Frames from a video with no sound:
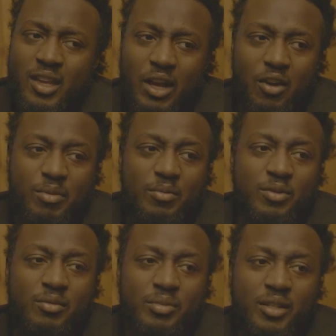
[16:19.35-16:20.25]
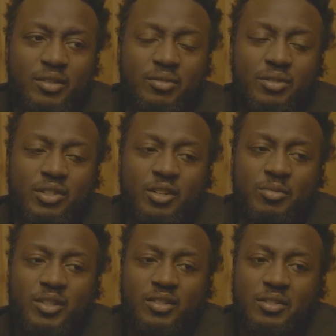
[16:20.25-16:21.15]
That way people can book you, you know what I
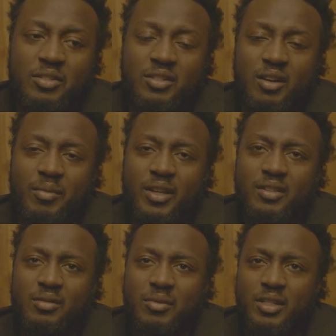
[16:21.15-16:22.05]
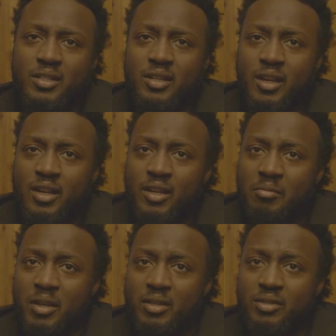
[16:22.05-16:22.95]
mean? So you can start making some money.
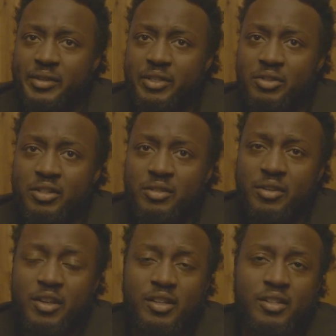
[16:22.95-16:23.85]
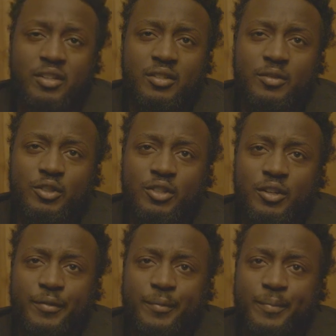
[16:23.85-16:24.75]
Make sure, you know, and then, you
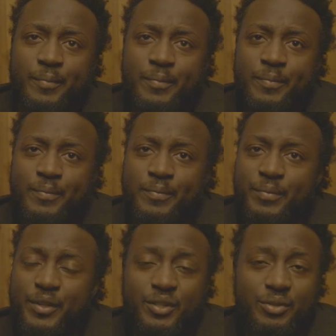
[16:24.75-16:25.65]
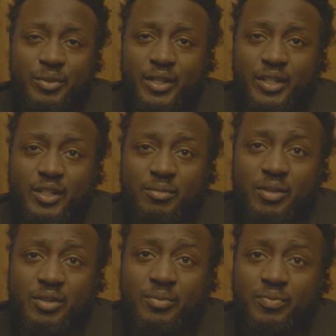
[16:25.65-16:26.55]
know, just run it up,
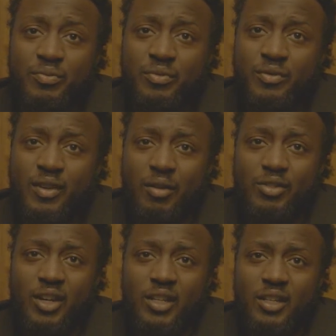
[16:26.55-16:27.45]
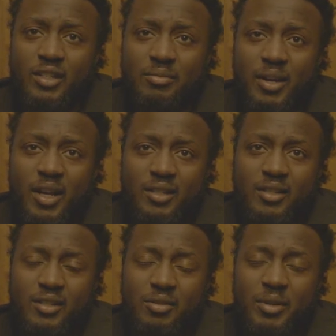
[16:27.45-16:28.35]
bro. I would try to get
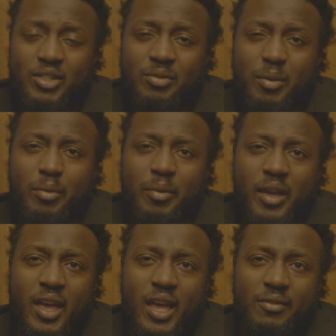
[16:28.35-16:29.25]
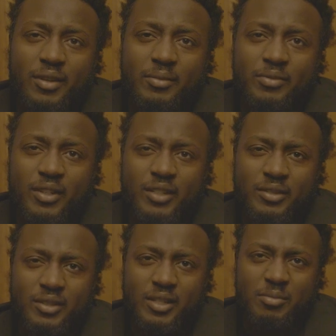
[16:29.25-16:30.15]
deposits, though. Make sure people pay half up front
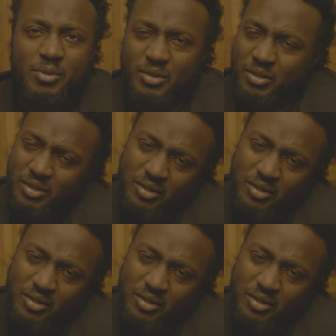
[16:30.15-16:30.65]
or somewhere.